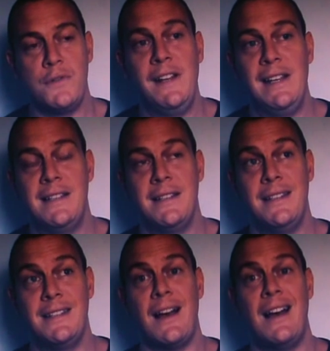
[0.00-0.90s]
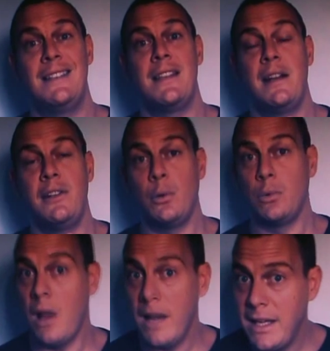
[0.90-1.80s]
feelings and desires that I don't
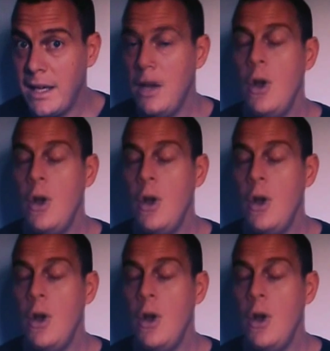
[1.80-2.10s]
like,